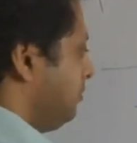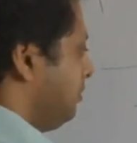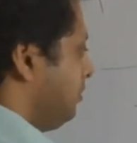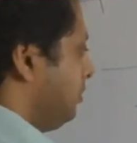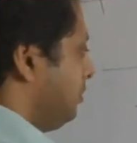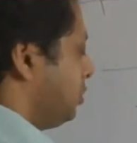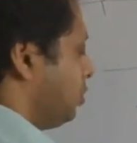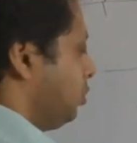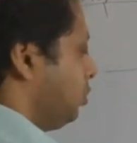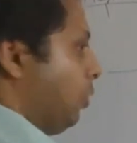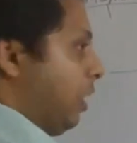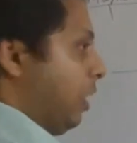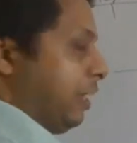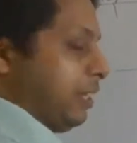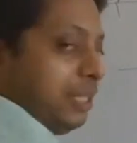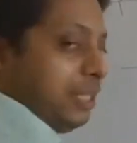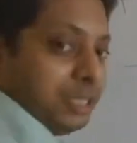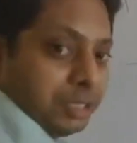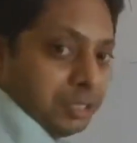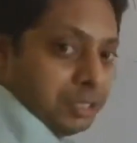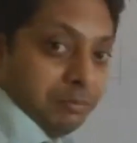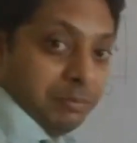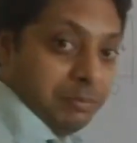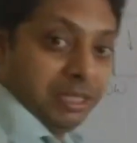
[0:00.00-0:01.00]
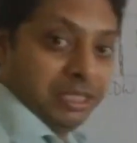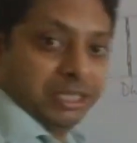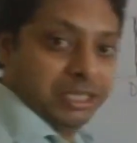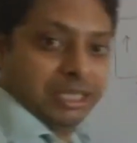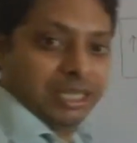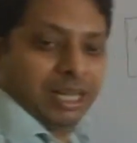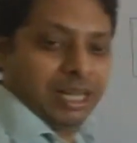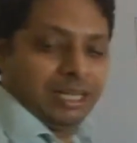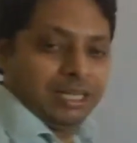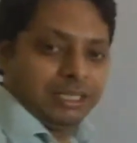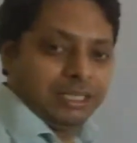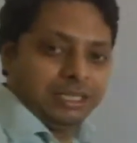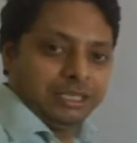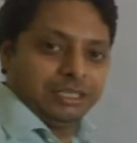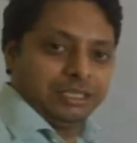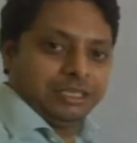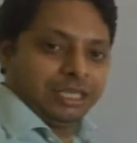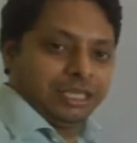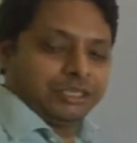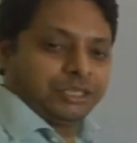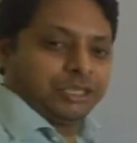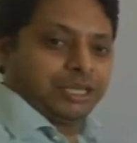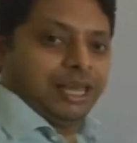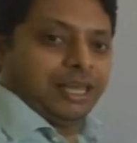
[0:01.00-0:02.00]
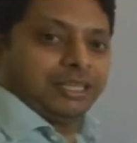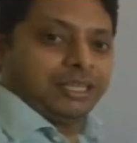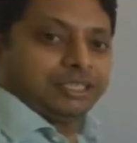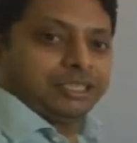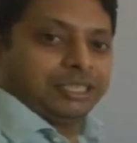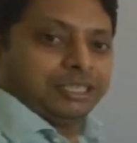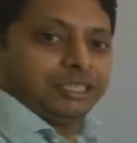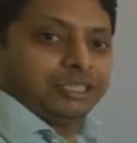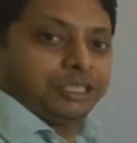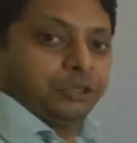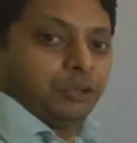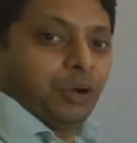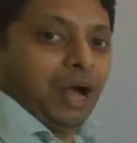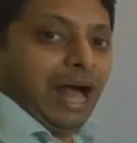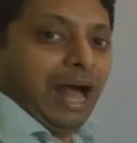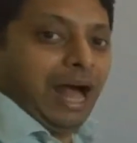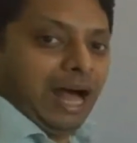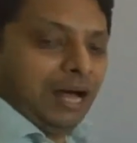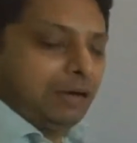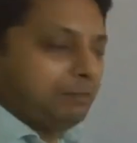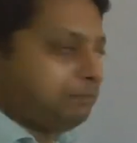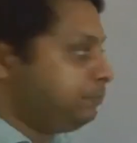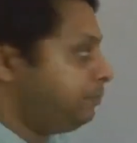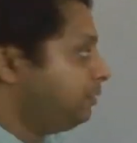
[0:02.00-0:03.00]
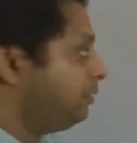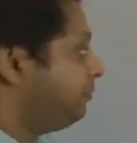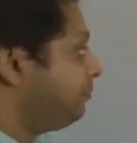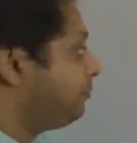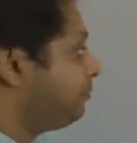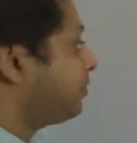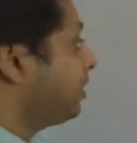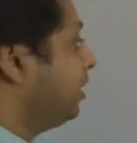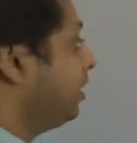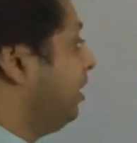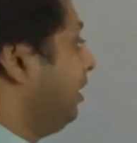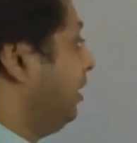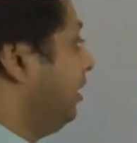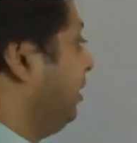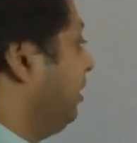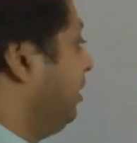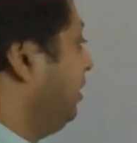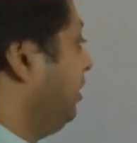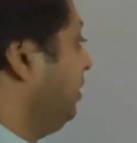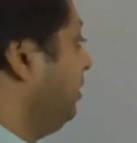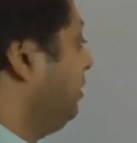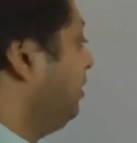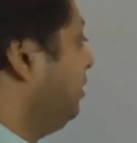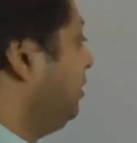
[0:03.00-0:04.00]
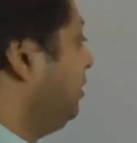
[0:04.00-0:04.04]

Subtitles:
So one is basically just like, since you have a